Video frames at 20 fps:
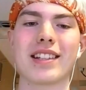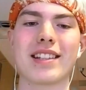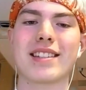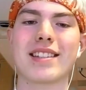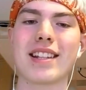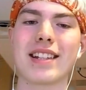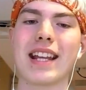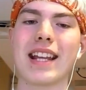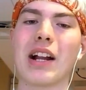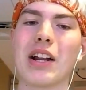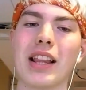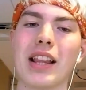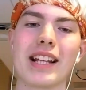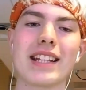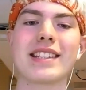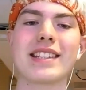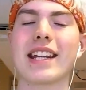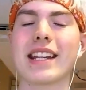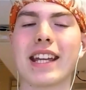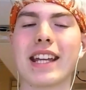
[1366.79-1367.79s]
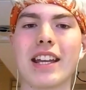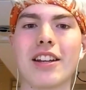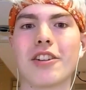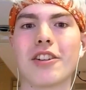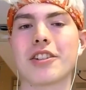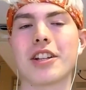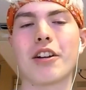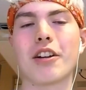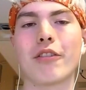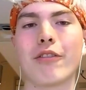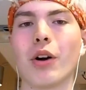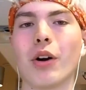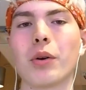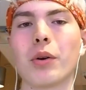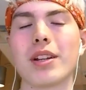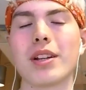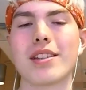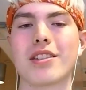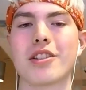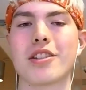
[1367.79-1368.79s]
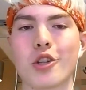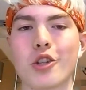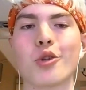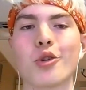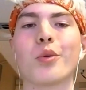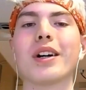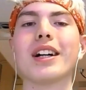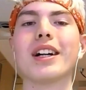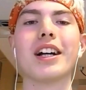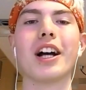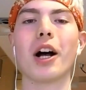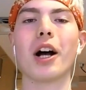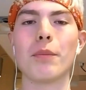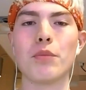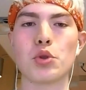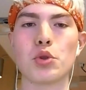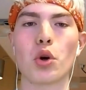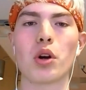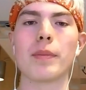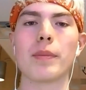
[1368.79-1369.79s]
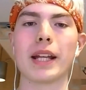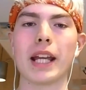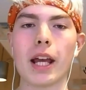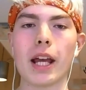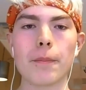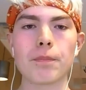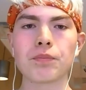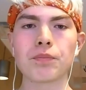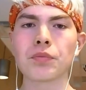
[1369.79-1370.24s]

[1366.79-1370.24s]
sit down and like dedicate your entire focus to absorbing it.